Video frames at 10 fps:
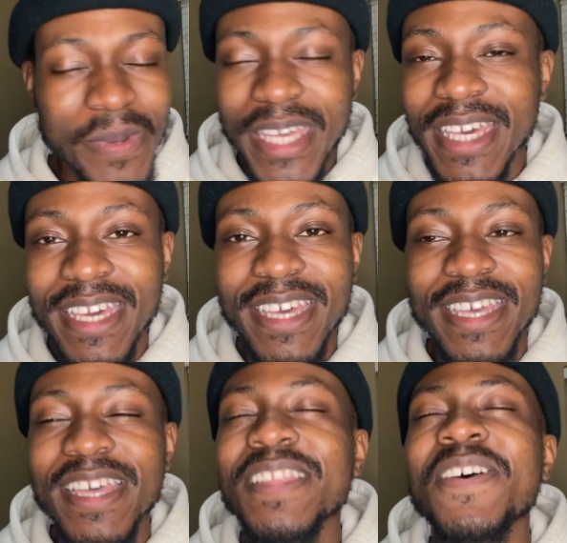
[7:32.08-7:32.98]
next week,
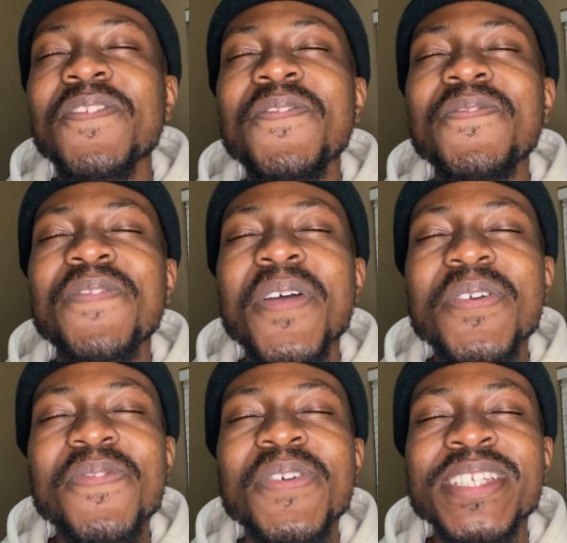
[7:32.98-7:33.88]
the
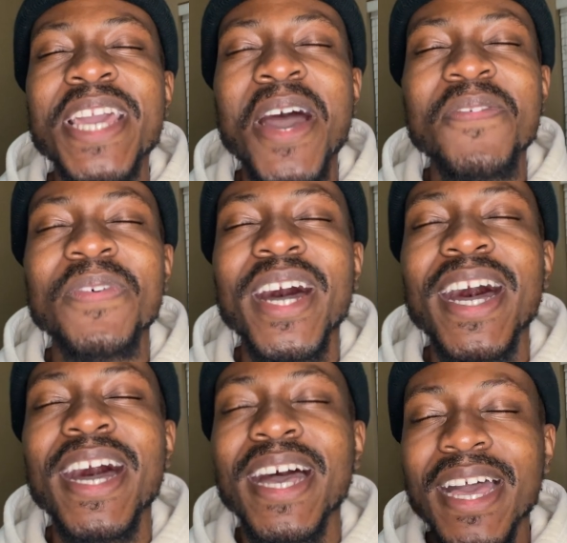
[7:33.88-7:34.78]
very first
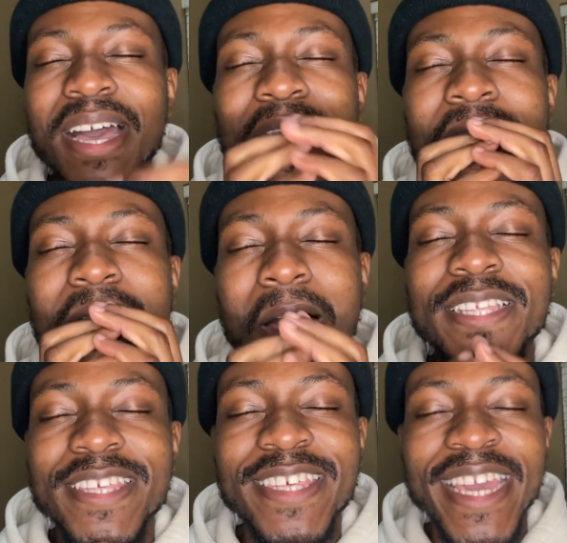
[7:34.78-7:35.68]
cover
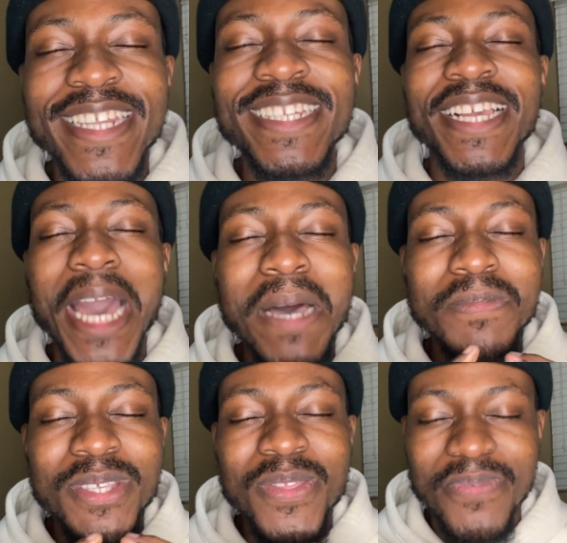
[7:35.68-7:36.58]
on Chin
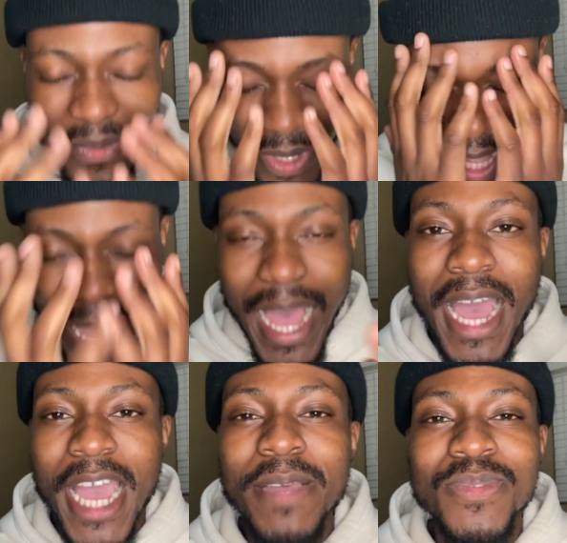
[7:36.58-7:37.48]
comes through.
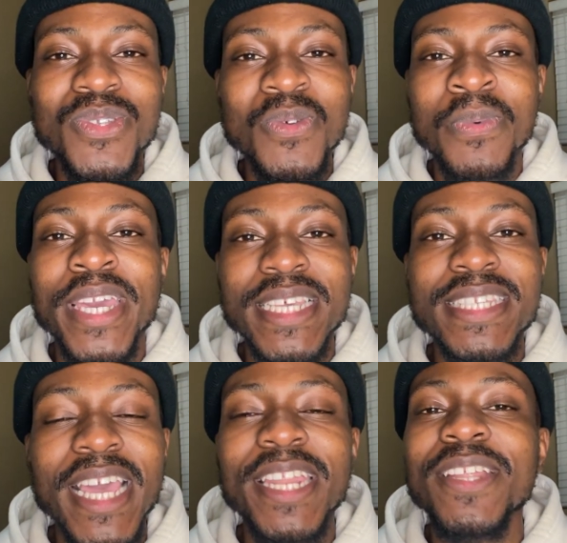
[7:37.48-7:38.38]
Ah, I'm super
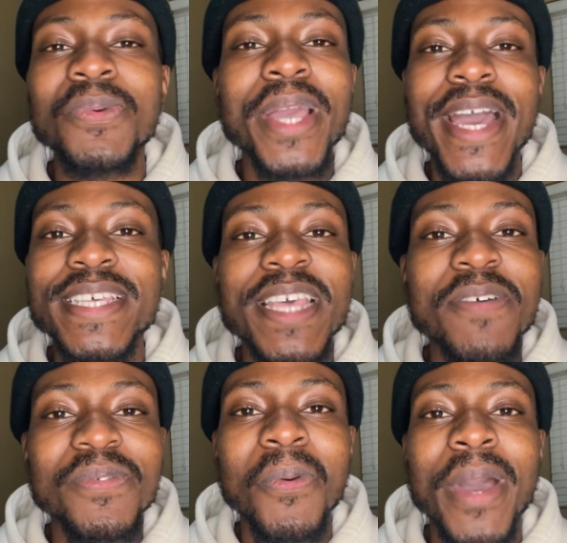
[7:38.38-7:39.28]
excited. You guys
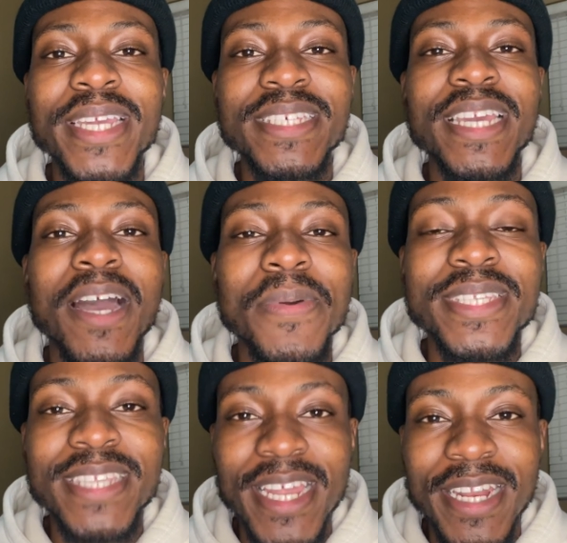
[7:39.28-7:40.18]
have no idea
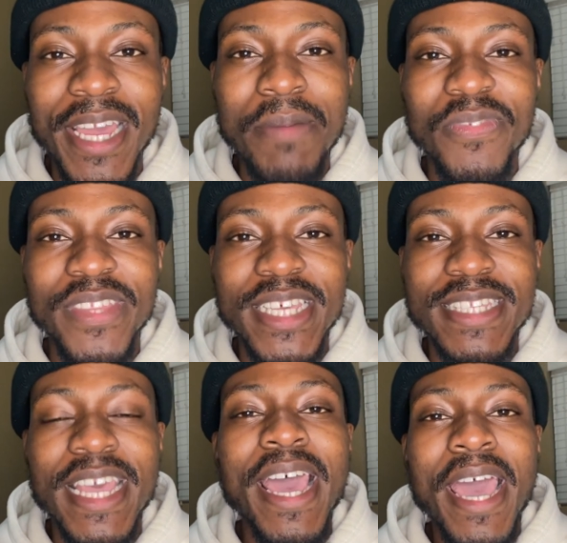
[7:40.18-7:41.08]
how excited I am for
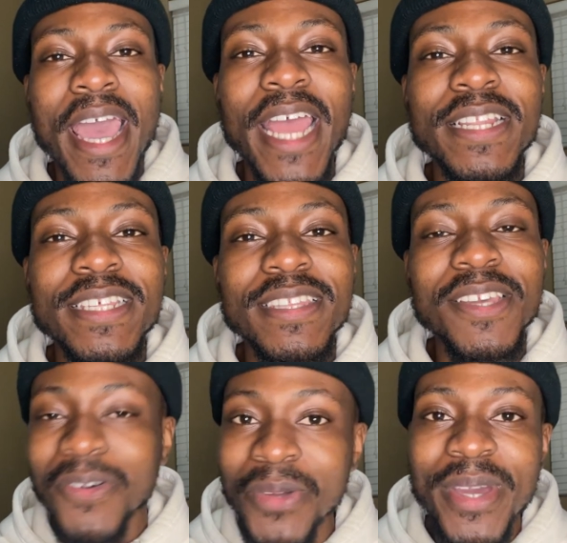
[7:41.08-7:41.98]
this. And
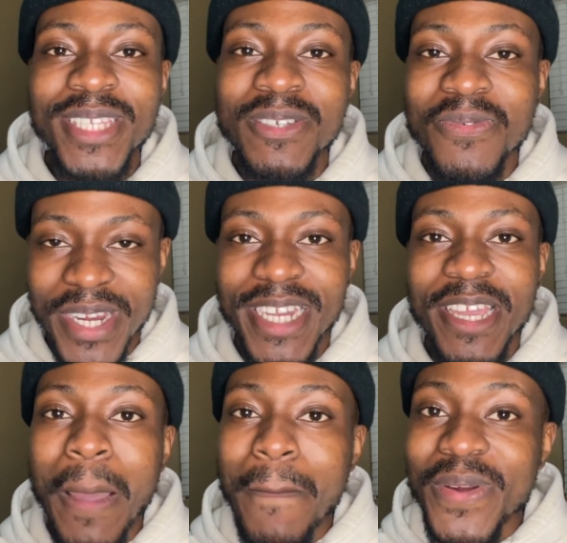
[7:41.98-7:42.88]
the only way to
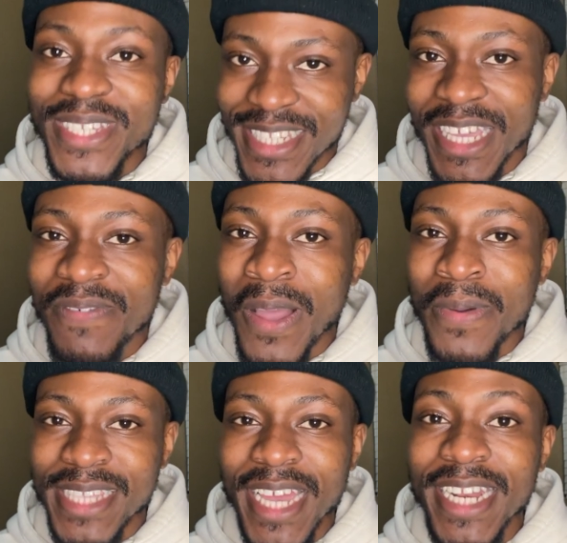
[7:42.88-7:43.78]
really perceive
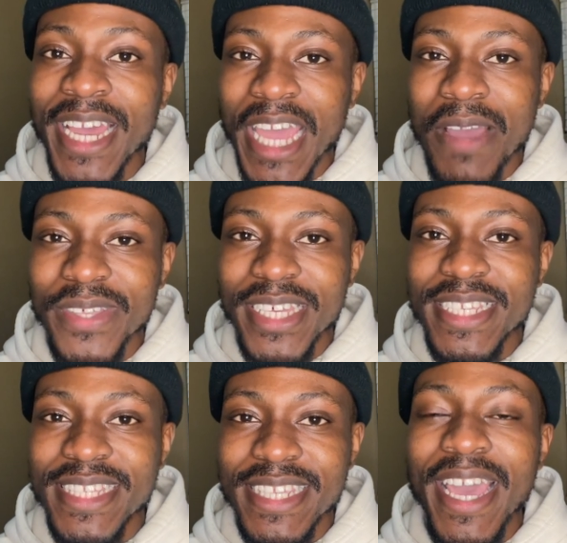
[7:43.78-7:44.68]
how excited I am for
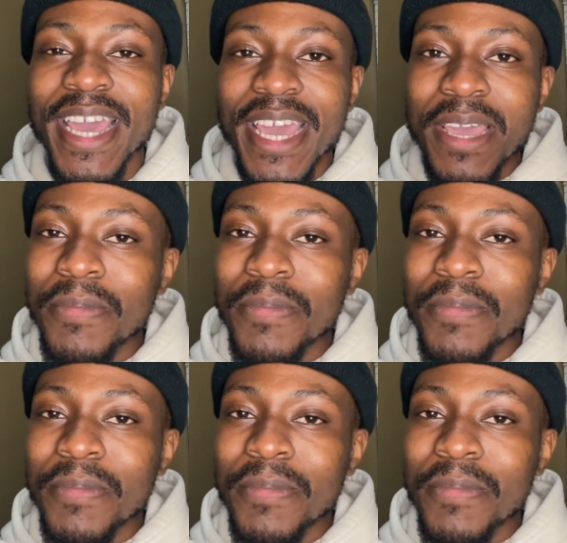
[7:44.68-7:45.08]
this